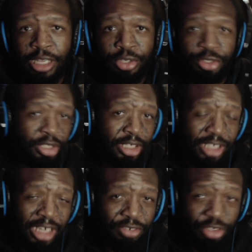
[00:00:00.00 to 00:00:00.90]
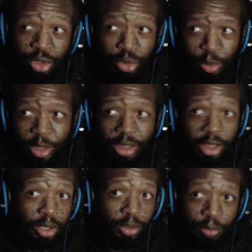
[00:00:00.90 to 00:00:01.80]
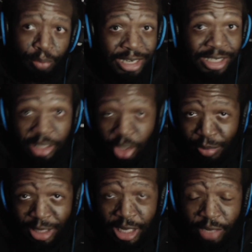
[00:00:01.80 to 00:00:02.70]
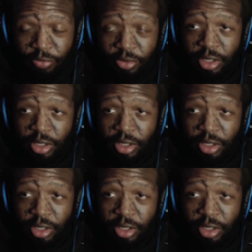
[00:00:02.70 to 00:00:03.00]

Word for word: those are things that I've struggled with basically all my life.